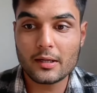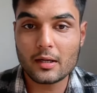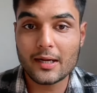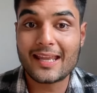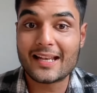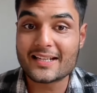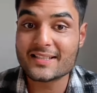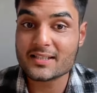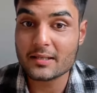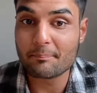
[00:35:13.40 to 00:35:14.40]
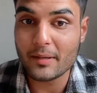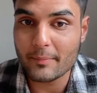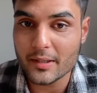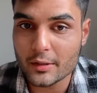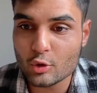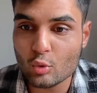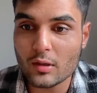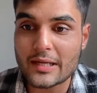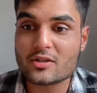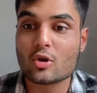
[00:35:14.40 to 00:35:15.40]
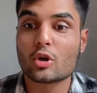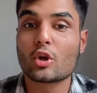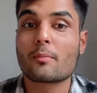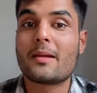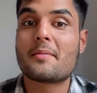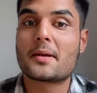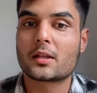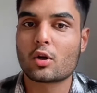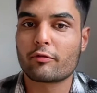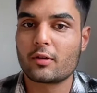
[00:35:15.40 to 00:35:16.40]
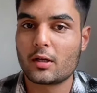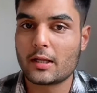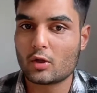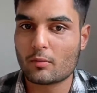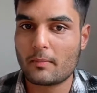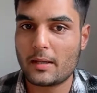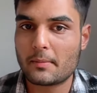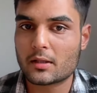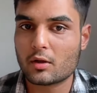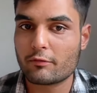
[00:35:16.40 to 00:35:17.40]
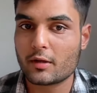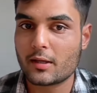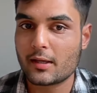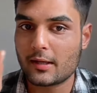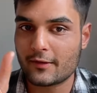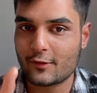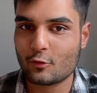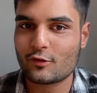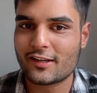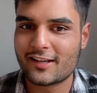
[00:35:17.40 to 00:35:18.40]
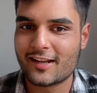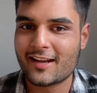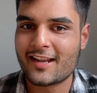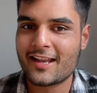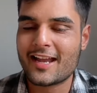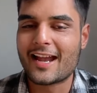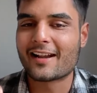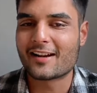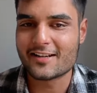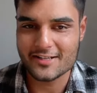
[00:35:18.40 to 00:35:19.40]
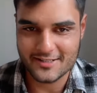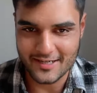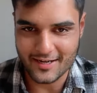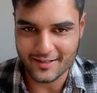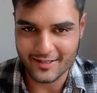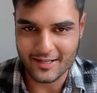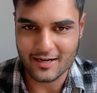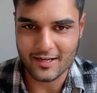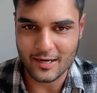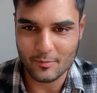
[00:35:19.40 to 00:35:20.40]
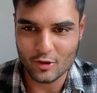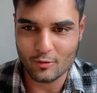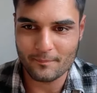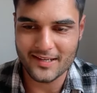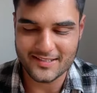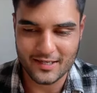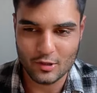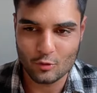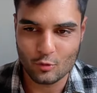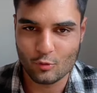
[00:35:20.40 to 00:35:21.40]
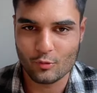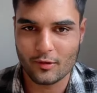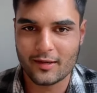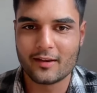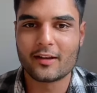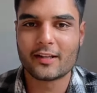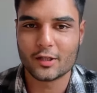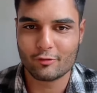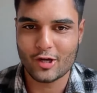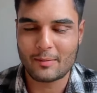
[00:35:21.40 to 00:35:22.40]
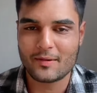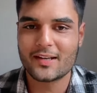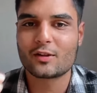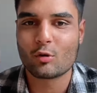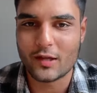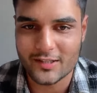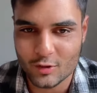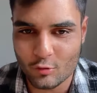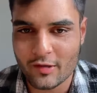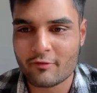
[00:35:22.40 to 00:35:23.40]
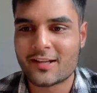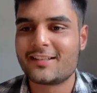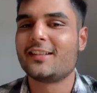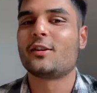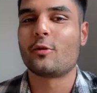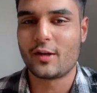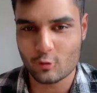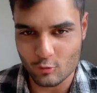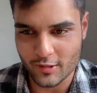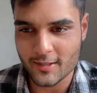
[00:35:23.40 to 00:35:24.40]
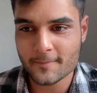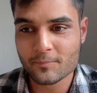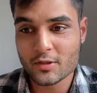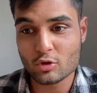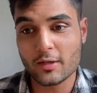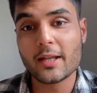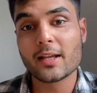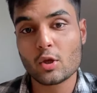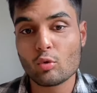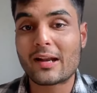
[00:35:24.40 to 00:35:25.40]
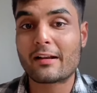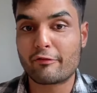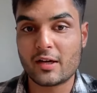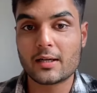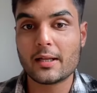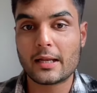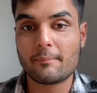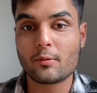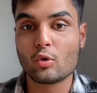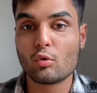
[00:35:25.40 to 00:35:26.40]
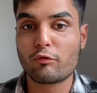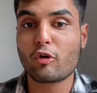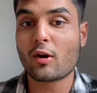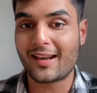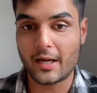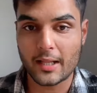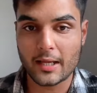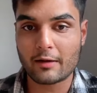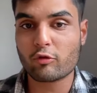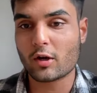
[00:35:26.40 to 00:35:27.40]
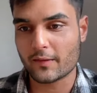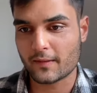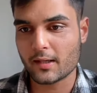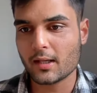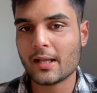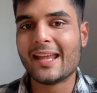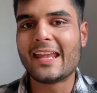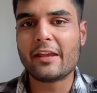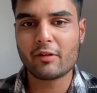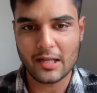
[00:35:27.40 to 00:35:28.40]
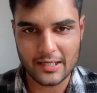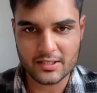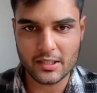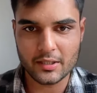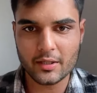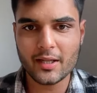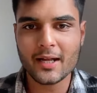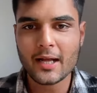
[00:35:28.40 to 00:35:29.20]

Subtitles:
again, it's a supplemental tool. It's not your main method of learning. Your main method of learning is you sitting and understanding the grammar topics and you learning the vocabulary through Edito A1 and Edito A2. Okay, so LinkQ can definitely help you for reading and for listening. Even I started.